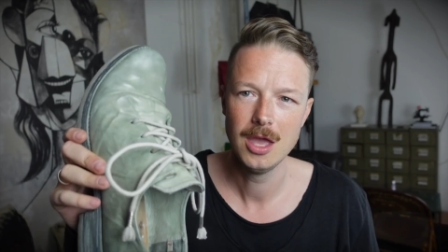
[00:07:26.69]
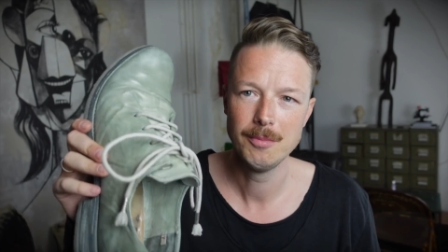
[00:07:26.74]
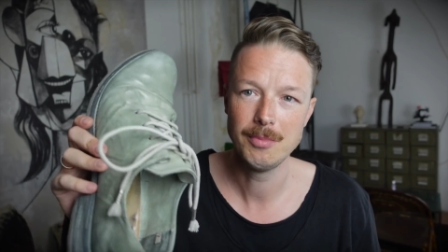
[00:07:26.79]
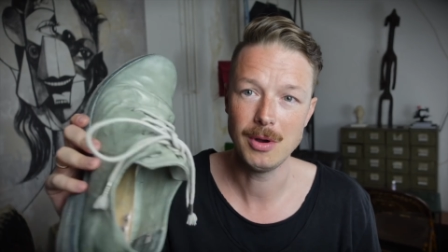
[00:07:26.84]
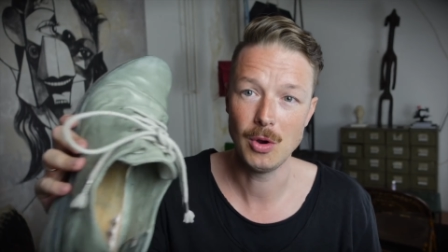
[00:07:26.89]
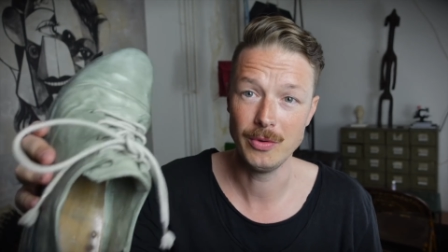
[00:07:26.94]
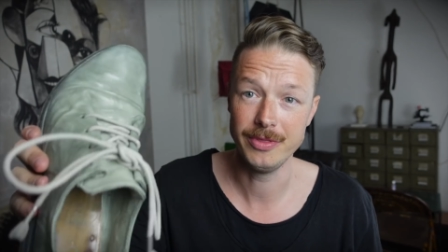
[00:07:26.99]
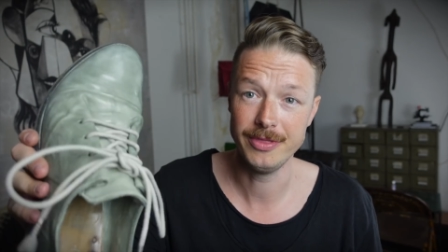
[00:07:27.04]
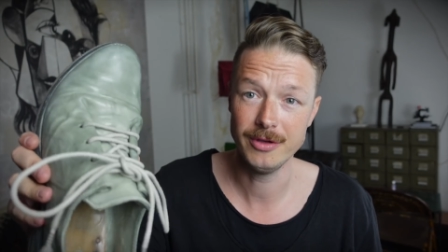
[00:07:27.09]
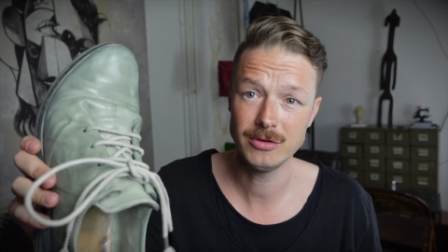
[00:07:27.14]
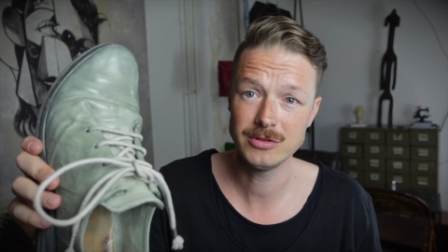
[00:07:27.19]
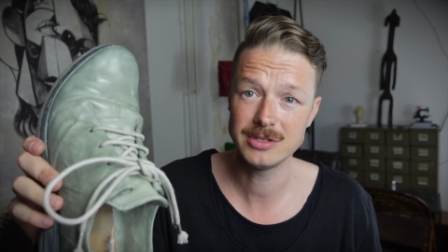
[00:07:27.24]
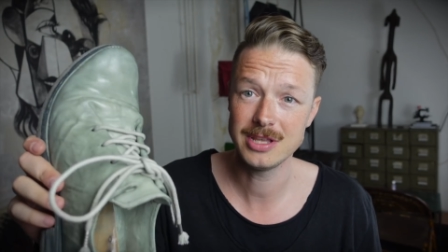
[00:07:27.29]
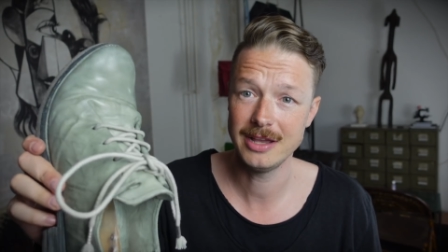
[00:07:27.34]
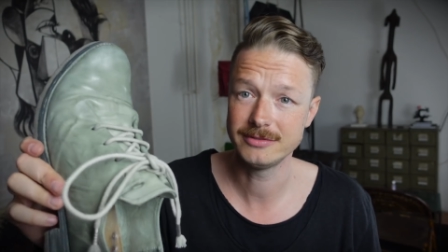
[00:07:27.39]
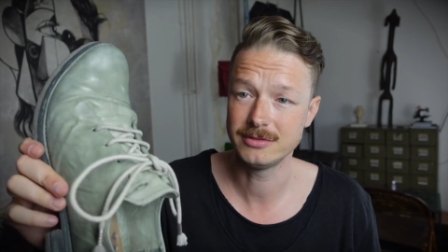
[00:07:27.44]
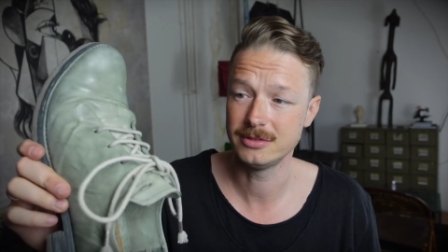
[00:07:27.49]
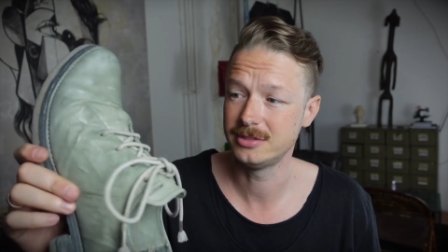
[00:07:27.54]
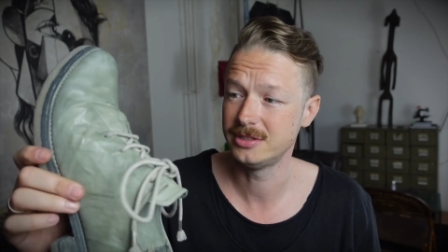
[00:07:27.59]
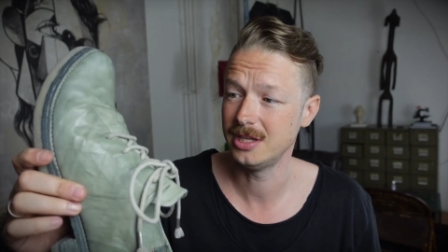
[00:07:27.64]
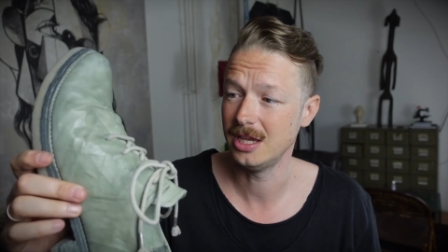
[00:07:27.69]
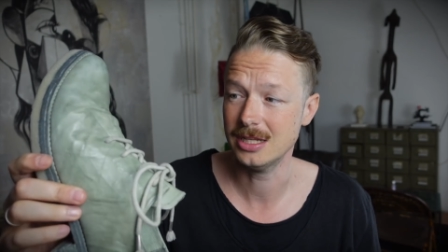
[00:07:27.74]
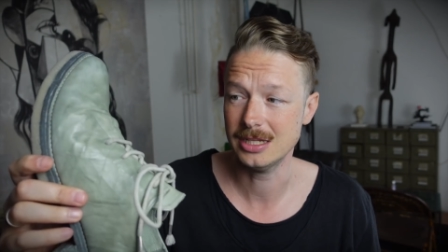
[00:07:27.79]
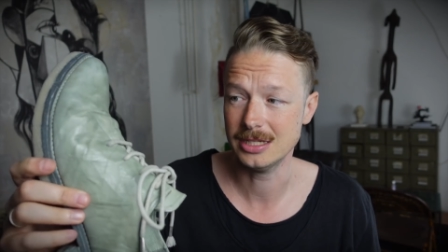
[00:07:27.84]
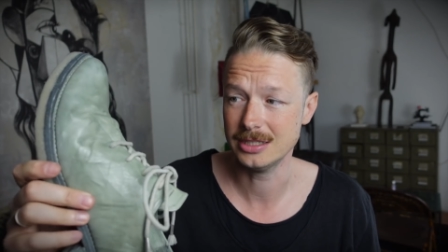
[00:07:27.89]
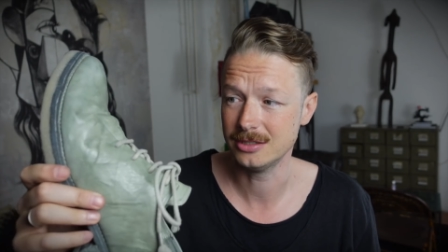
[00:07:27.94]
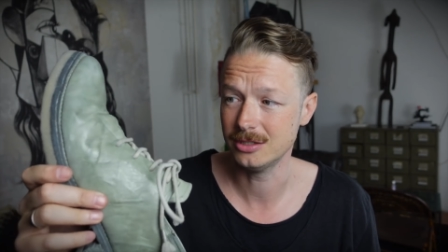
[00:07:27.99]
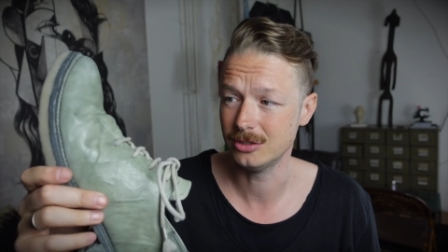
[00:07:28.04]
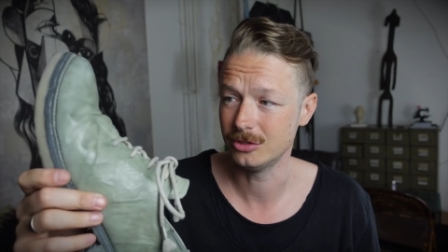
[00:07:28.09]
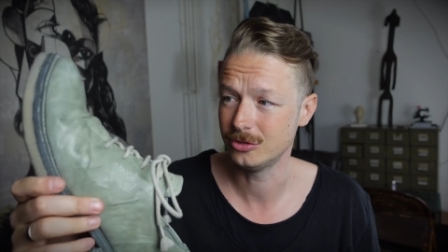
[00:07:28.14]
But with those, I have to say,
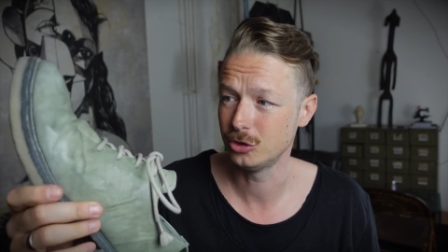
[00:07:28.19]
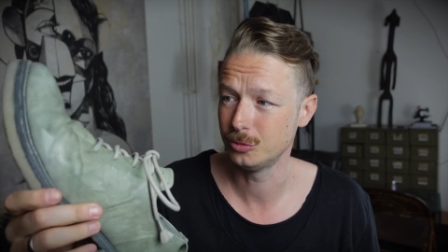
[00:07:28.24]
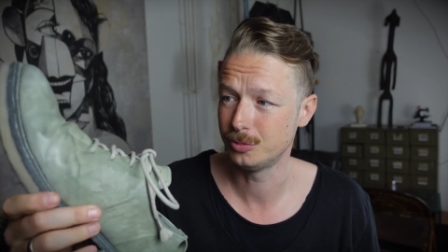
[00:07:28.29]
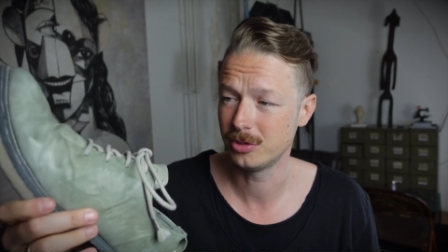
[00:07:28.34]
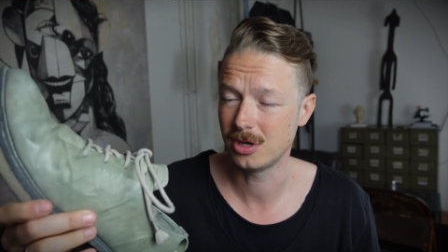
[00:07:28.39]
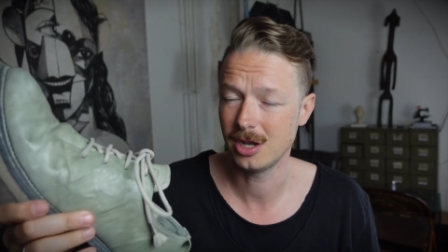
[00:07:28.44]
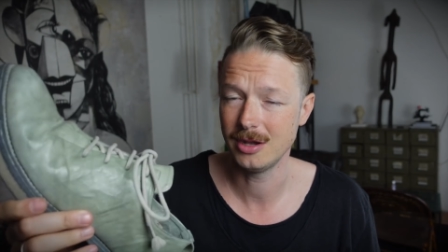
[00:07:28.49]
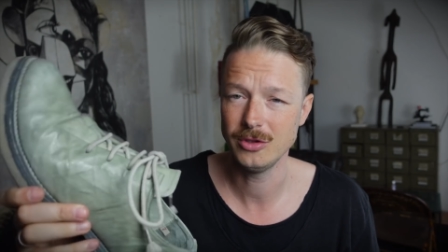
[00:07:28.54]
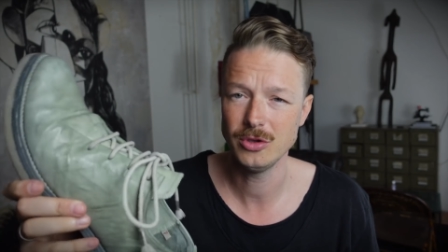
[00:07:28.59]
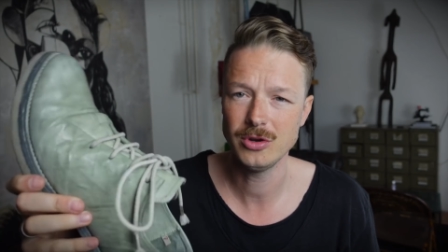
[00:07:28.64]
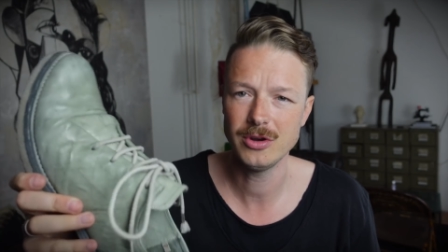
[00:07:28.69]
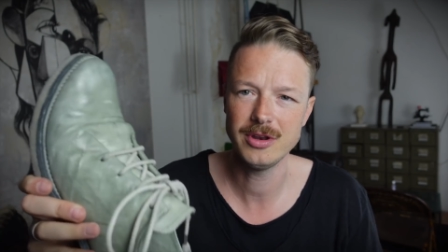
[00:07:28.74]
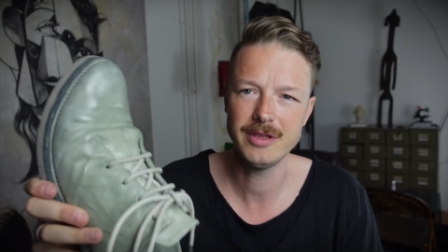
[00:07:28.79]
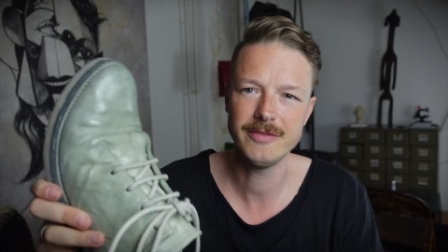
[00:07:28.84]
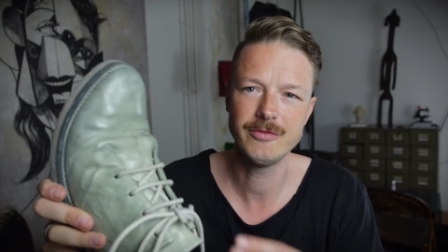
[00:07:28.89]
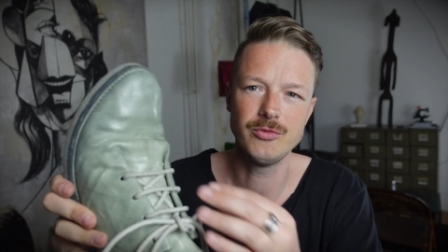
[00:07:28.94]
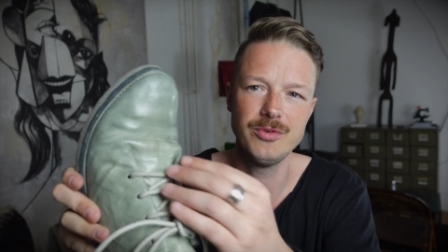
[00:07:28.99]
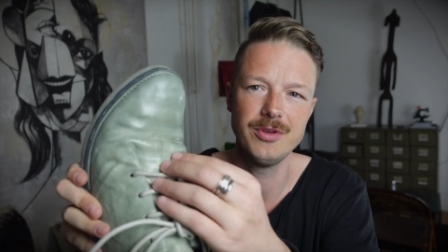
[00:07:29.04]
like, they're super you don't even